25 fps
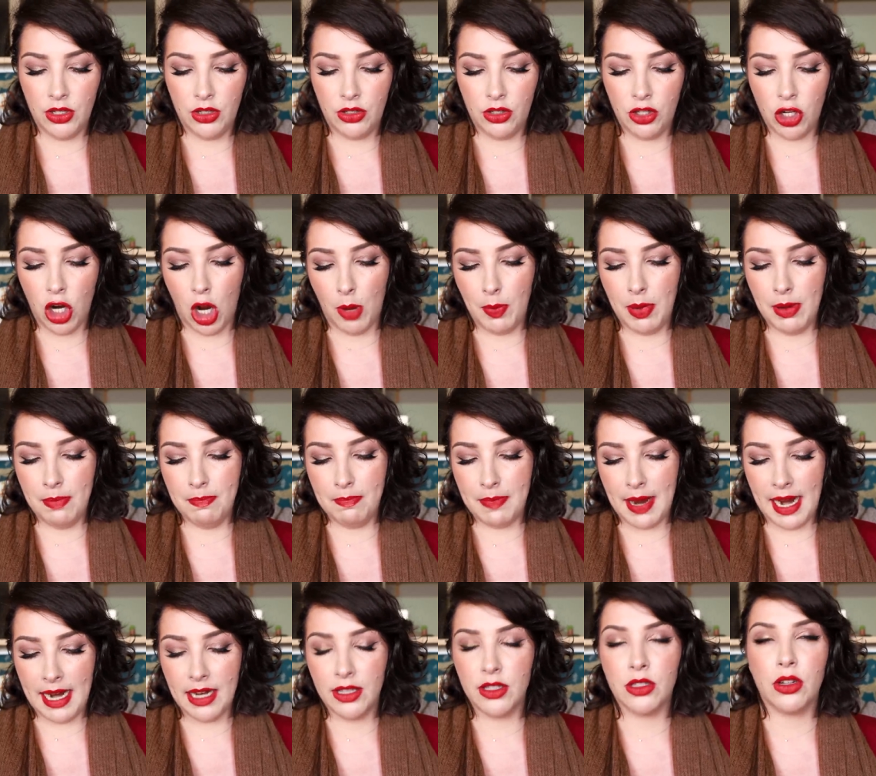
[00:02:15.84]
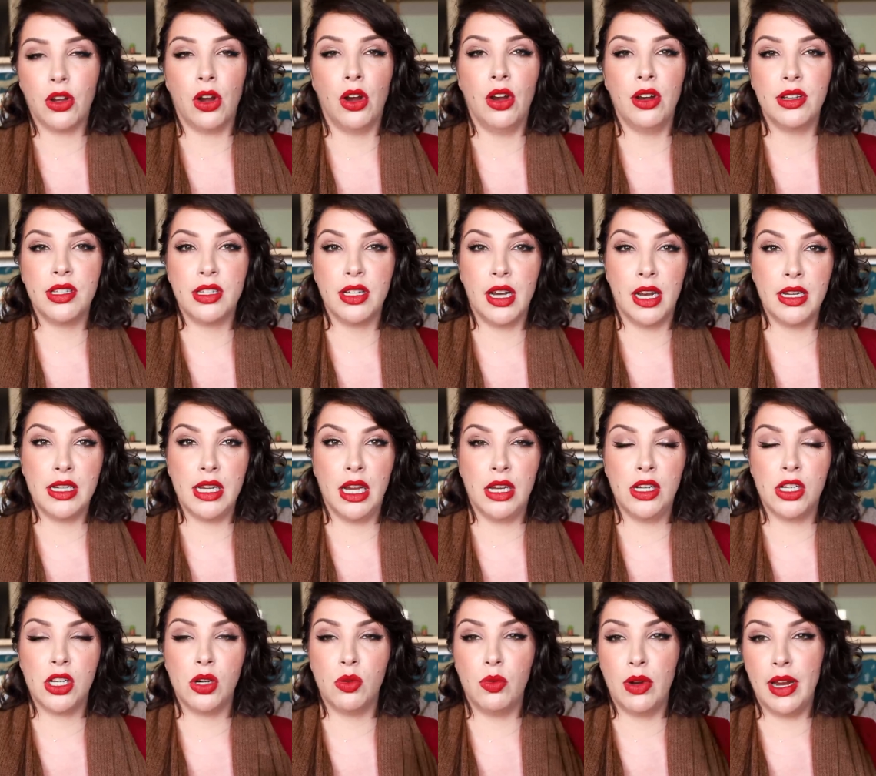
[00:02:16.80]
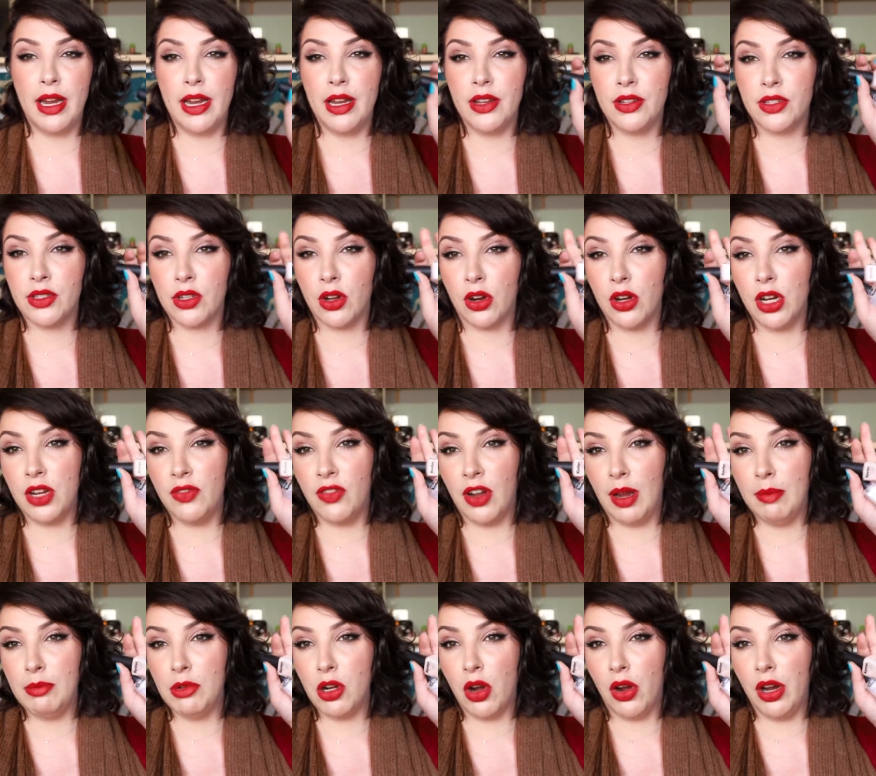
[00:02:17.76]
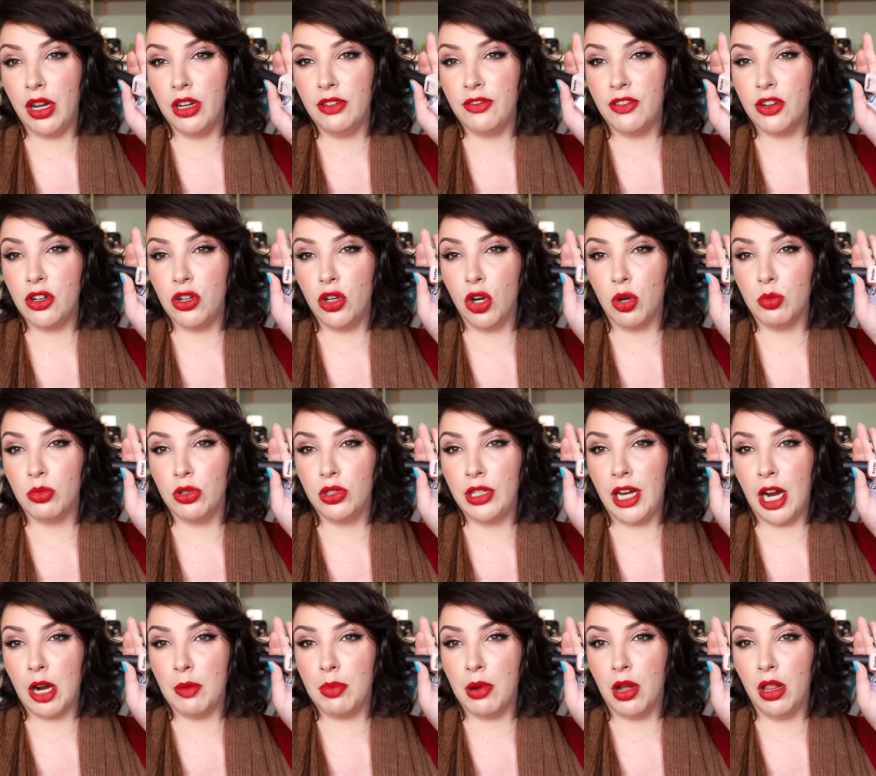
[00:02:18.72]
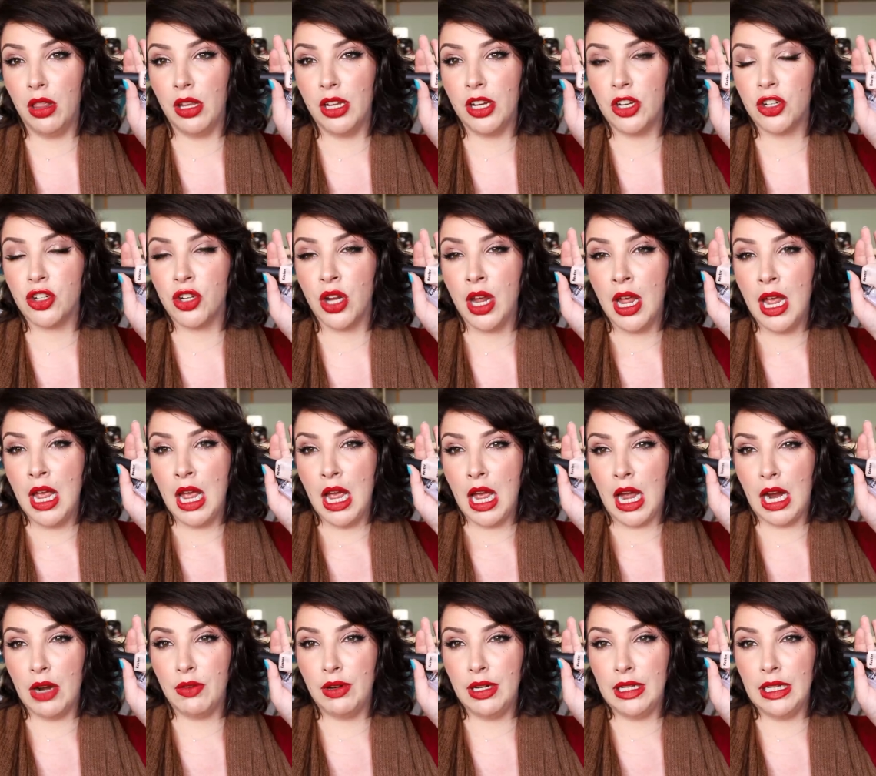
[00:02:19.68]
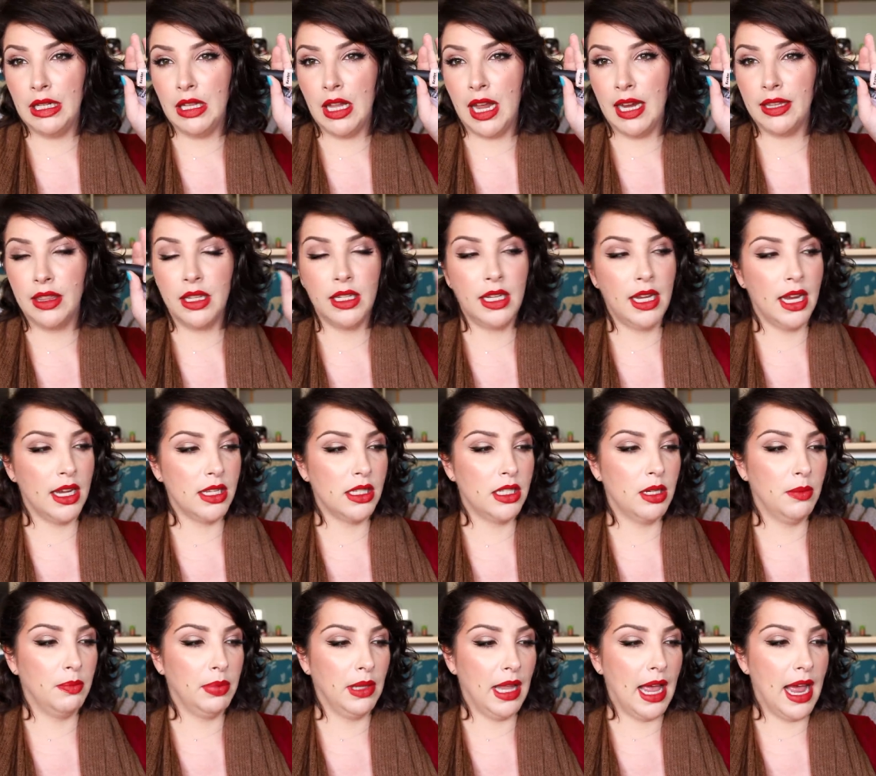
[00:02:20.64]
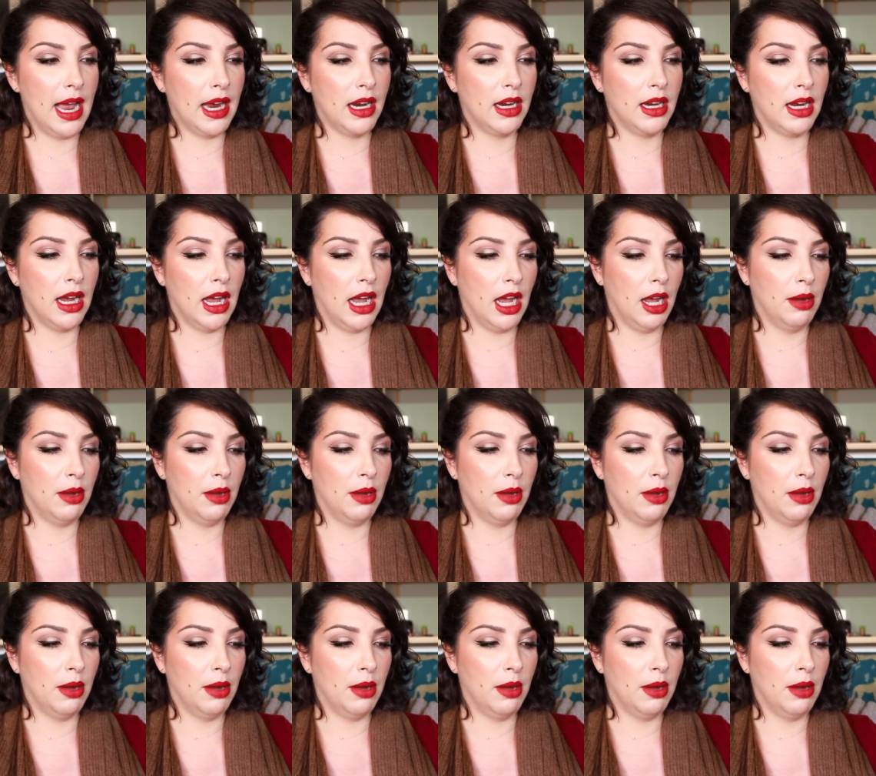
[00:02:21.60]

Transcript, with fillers: top and base coats that I tend to wear. So if I'm going for normal nail polish, I really like the Kester Black.